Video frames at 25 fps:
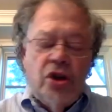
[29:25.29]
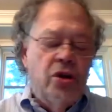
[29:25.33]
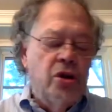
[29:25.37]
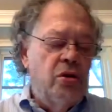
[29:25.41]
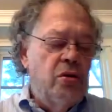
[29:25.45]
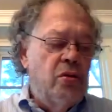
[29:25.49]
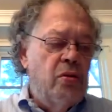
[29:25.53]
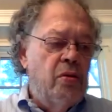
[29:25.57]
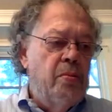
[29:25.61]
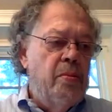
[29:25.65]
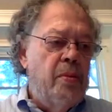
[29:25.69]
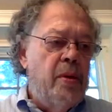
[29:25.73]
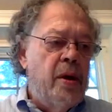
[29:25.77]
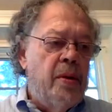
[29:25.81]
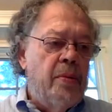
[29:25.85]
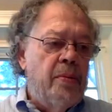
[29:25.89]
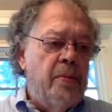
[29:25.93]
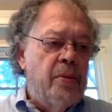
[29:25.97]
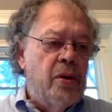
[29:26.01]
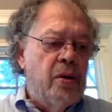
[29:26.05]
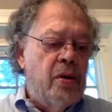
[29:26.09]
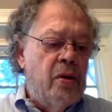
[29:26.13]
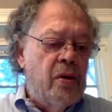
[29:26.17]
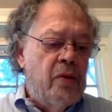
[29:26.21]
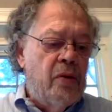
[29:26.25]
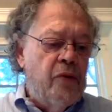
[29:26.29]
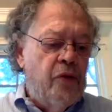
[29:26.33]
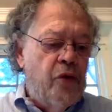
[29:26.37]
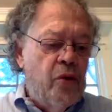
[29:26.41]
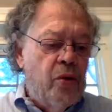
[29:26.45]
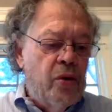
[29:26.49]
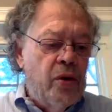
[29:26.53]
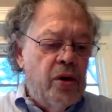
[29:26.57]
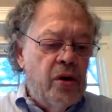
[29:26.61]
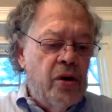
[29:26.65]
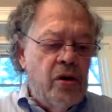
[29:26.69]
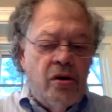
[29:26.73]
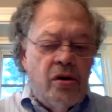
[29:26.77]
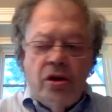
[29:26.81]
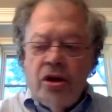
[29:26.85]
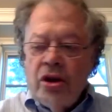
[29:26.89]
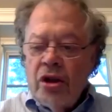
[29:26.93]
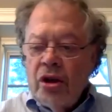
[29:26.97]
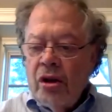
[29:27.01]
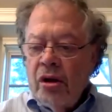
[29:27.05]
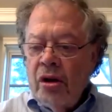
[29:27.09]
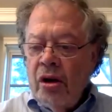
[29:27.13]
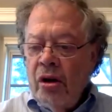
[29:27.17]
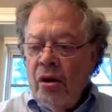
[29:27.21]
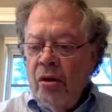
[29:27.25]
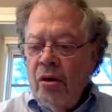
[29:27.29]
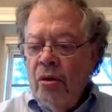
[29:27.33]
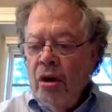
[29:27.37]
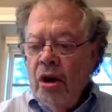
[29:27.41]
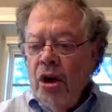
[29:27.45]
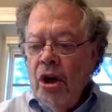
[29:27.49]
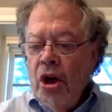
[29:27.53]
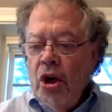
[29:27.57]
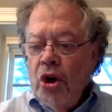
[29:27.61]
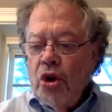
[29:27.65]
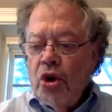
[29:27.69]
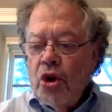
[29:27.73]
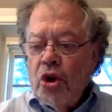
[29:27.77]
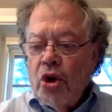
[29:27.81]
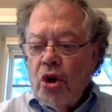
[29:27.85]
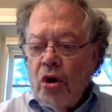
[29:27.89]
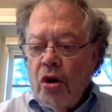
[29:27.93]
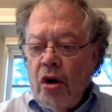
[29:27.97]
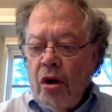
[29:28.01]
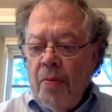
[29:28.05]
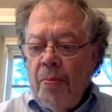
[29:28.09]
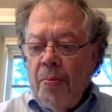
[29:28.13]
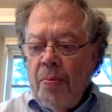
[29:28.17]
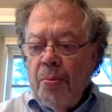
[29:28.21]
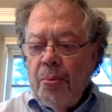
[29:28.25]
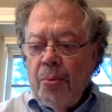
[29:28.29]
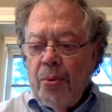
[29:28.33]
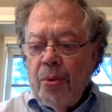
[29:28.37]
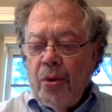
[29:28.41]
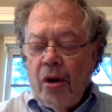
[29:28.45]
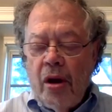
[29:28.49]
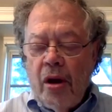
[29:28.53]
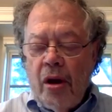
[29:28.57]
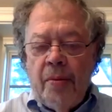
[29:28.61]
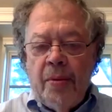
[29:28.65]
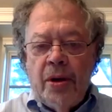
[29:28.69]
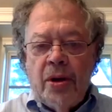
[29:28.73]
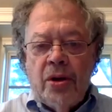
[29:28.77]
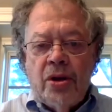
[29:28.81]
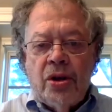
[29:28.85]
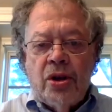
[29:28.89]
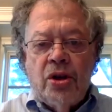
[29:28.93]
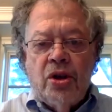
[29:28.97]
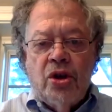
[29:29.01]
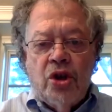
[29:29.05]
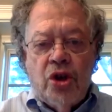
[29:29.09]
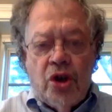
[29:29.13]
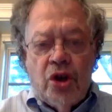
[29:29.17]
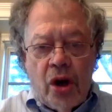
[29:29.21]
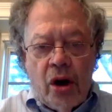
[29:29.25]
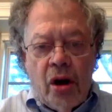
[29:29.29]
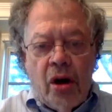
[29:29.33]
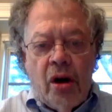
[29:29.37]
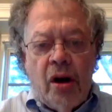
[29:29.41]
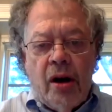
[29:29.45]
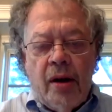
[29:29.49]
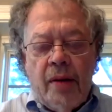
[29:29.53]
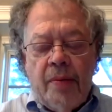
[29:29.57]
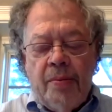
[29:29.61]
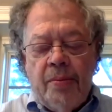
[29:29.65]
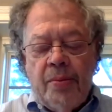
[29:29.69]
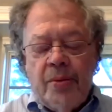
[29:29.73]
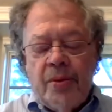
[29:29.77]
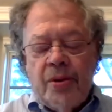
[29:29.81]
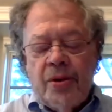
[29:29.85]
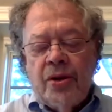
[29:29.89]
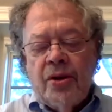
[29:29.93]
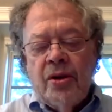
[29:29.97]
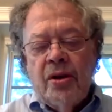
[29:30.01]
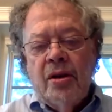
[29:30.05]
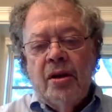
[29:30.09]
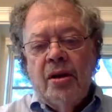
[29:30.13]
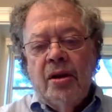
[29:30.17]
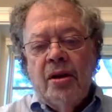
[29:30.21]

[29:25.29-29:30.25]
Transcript: You remember 4 years ago, Trump promised jobs,